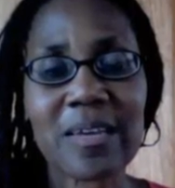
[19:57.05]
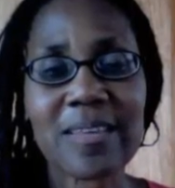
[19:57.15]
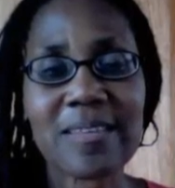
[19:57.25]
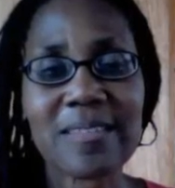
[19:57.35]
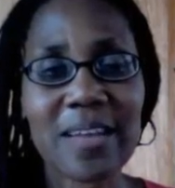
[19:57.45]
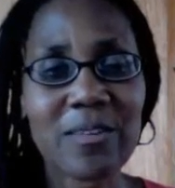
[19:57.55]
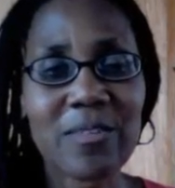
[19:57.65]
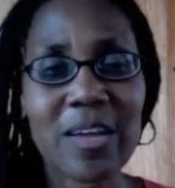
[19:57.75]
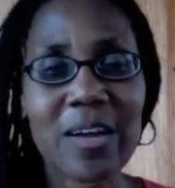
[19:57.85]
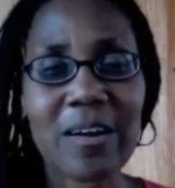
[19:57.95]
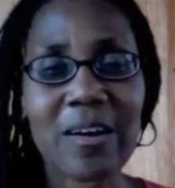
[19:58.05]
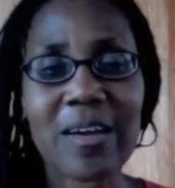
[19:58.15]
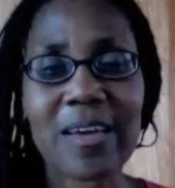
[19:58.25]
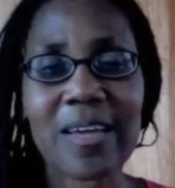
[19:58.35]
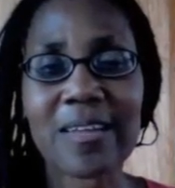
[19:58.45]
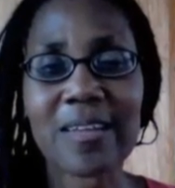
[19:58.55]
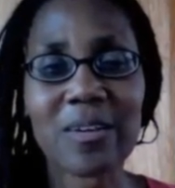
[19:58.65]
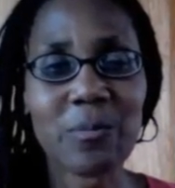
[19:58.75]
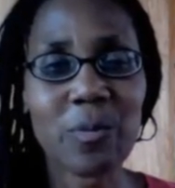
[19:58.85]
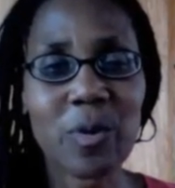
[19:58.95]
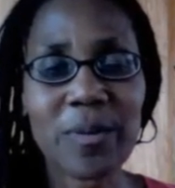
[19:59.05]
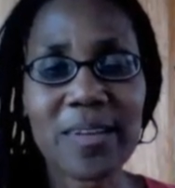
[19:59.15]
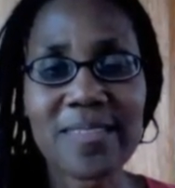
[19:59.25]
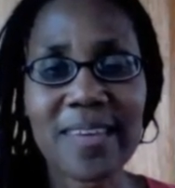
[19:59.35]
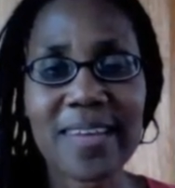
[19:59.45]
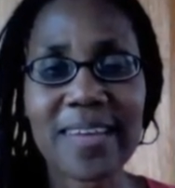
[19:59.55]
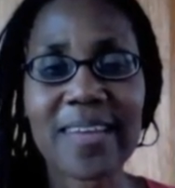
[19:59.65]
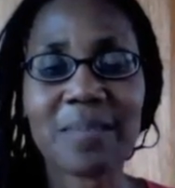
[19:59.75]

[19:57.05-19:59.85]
the standard of care in an appropriate setting, and the